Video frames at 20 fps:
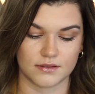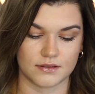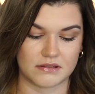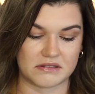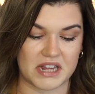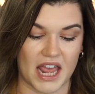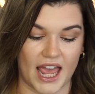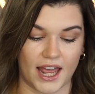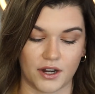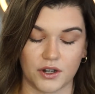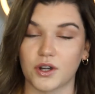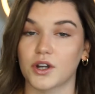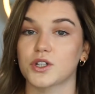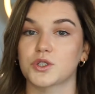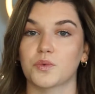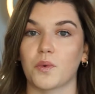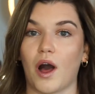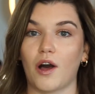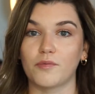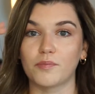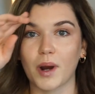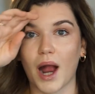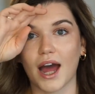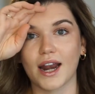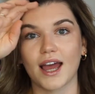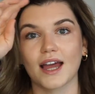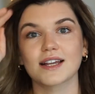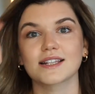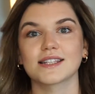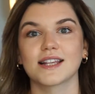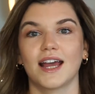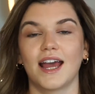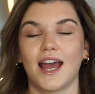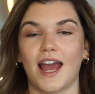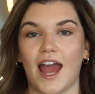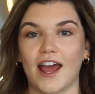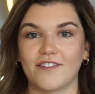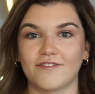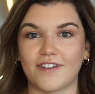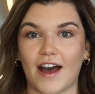10 or 12 products
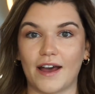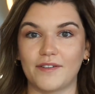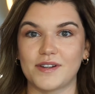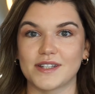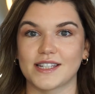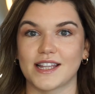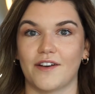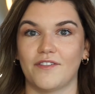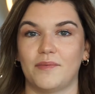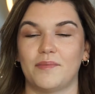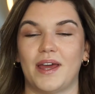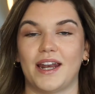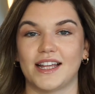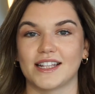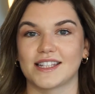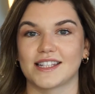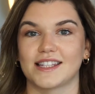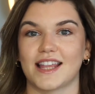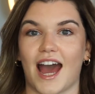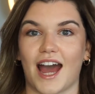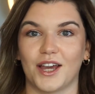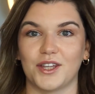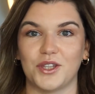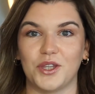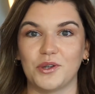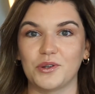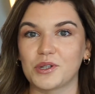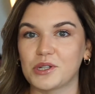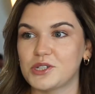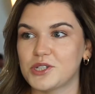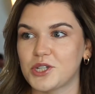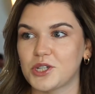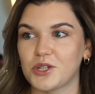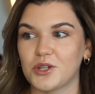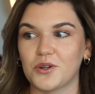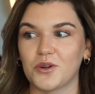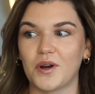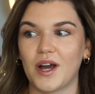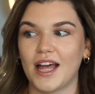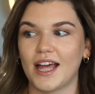in 5 to 7 minutes that you can
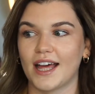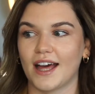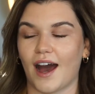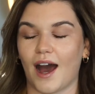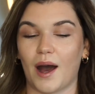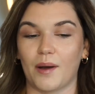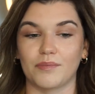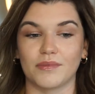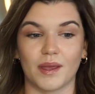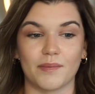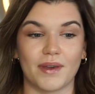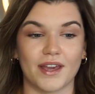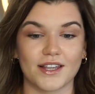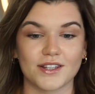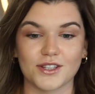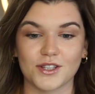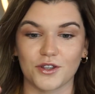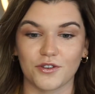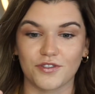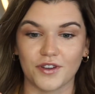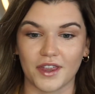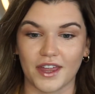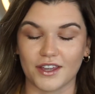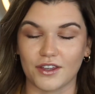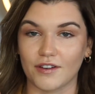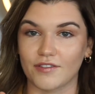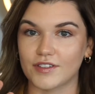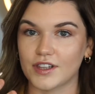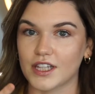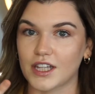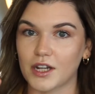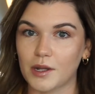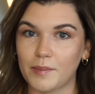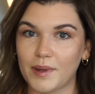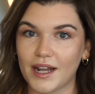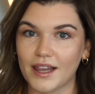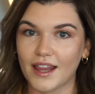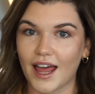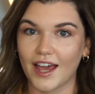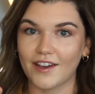do that makes you feel like you have a little
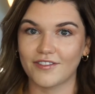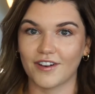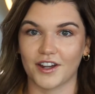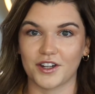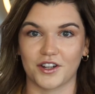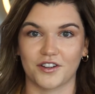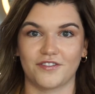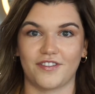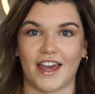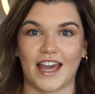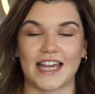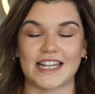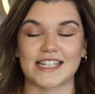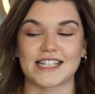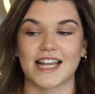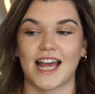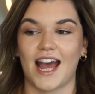bit of life on your face.